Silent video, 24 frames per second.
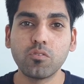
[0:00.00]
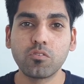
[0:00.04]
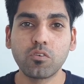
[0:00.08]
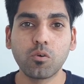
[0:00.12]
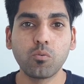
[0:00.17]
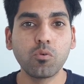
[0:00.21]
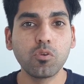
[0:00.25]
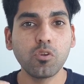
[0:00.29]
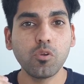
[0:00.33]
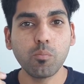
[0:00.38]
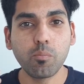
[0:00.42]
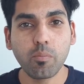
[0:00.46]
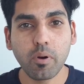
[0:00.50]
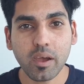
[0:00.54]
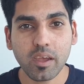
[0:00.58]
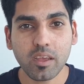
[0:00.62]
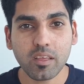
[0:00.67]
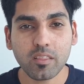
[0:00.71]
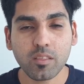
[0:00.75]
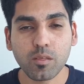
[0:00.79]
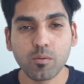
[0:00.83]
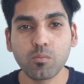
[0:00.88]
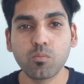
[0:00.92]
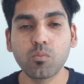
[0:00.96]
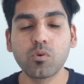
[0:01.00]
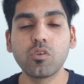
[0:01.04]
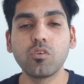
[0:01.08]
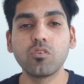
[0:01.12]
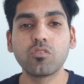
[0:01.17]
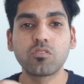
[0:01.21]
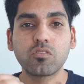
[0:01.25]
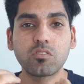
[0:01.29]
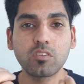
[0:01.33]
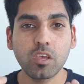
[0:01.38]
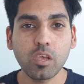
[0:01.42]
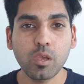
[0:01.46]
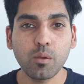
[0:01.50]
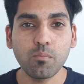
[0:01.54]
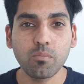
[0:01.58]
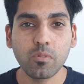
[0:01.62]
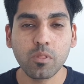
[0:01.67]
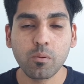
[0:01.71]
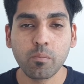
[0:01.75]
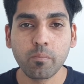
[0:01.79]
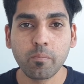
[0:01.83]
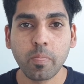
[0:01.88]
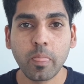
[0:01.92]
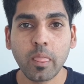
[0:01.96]
So when you bake them, when you steam
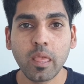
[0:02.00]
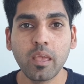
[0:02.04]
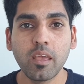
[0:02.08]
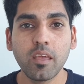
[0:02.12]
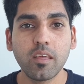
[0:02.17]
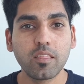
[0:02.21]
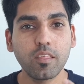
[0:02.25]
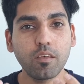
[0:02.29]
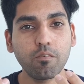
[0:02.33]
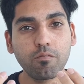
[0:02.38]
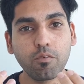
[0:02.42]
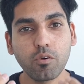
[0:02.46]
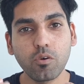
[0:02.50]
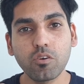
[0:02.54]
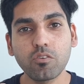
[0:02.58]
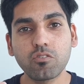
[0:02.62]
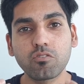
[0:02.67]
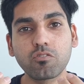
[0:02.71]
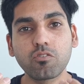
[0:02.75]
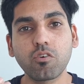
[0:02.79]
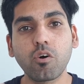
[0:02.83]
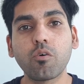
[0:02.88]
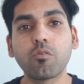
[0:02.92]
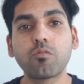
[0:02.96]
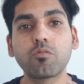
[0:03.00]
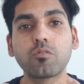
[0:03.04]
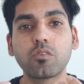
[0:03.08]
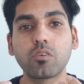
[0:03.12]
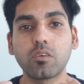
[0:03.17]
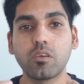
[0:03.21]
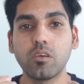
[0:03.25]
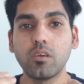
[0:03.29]
them, they're very soft